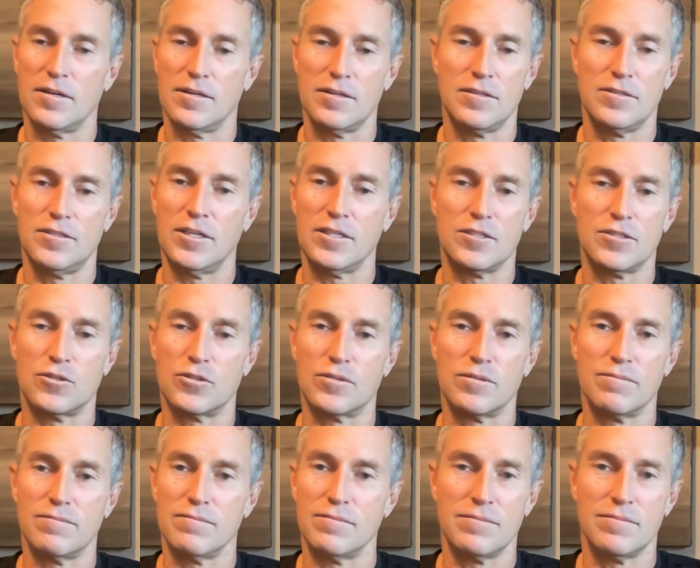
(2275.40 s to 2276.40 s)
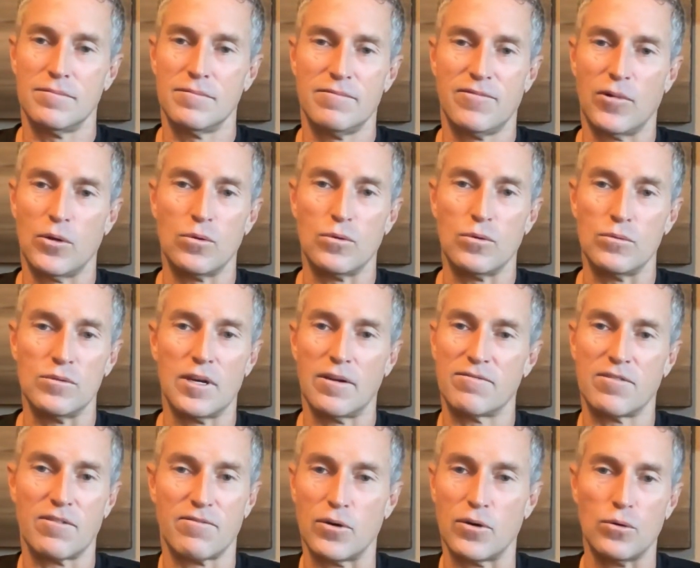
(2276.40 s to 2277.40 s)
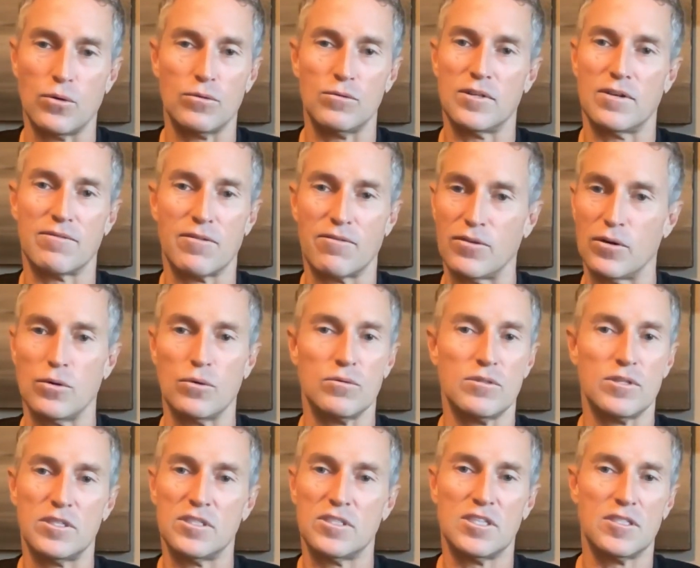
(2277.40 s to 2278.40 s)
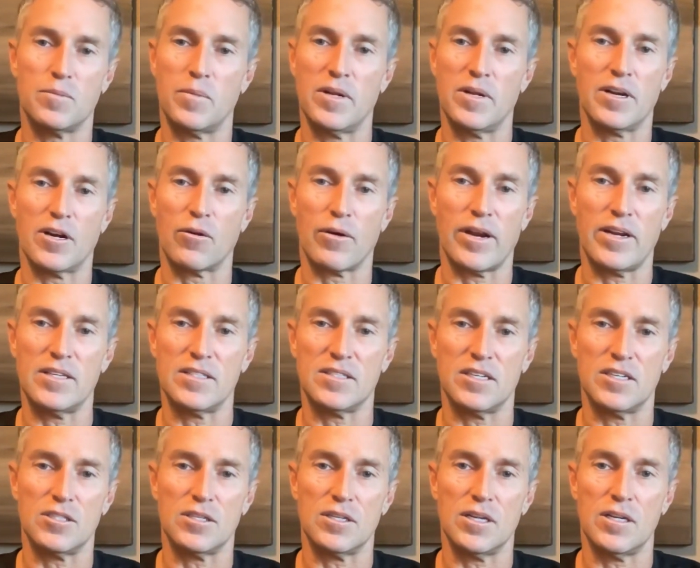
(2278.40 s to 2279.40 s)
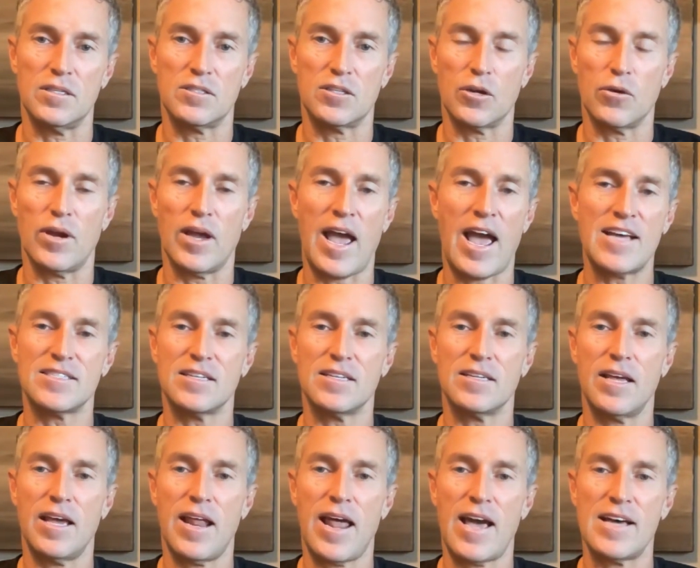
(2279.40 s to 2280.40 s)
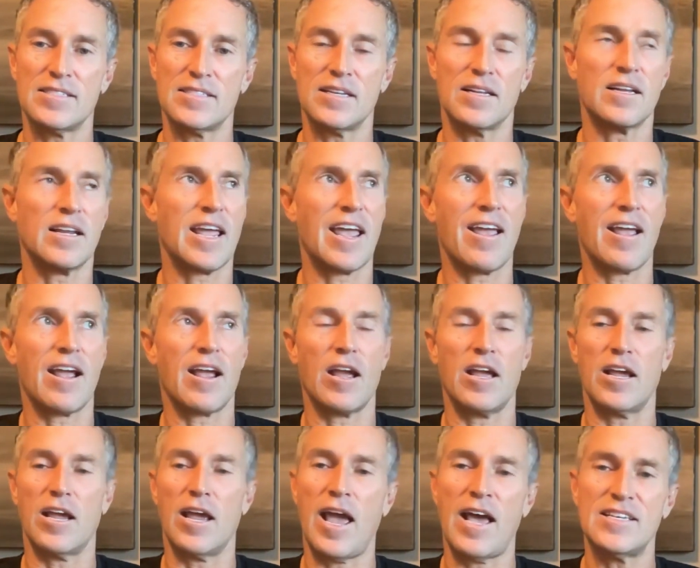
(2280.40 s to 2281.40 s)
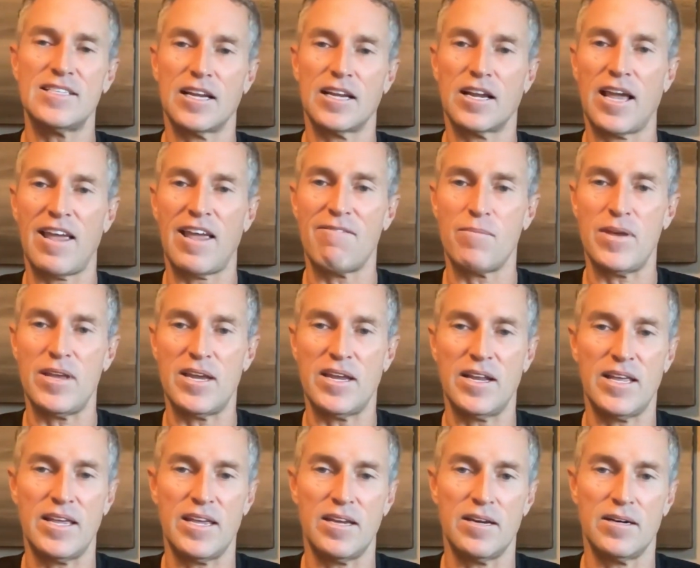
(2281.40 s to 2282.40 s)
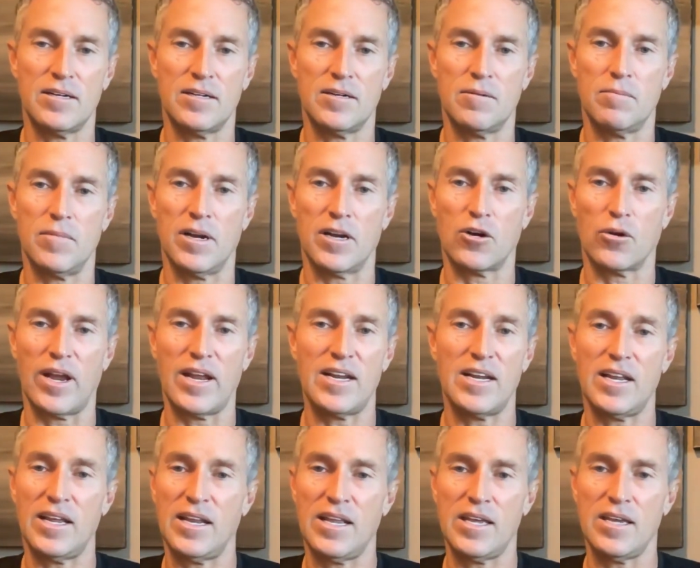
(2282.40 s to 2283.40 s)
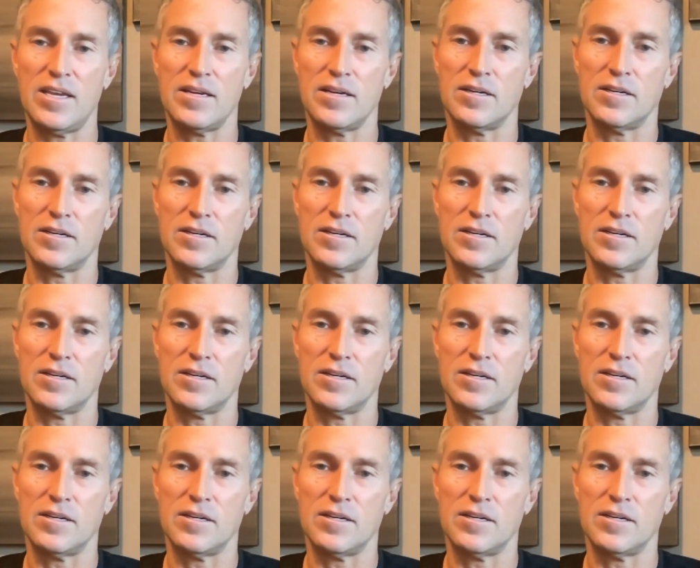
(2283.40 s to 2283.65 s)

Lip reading: just folds after folds. It's just been a great decision. And so it hasn't gave me any created any